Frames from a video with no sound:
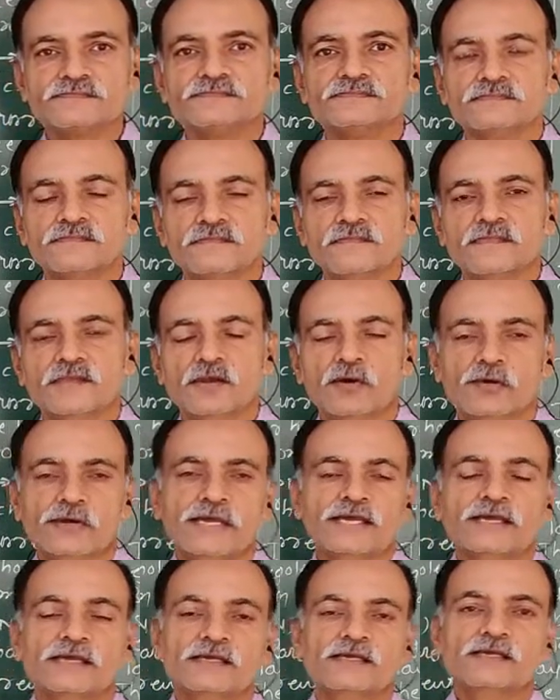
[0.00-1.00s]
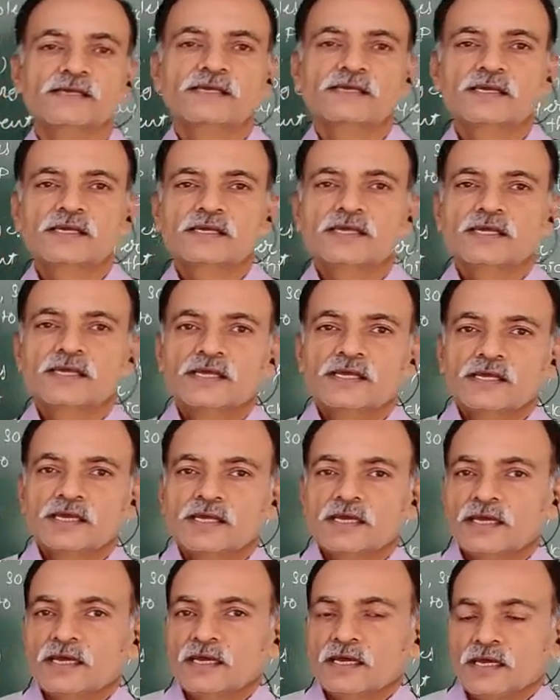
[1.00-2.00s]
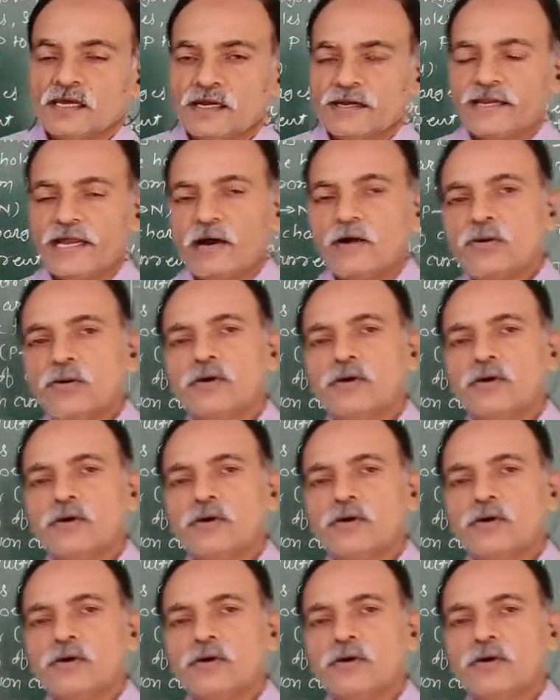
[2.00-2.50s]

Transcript: Okay. Now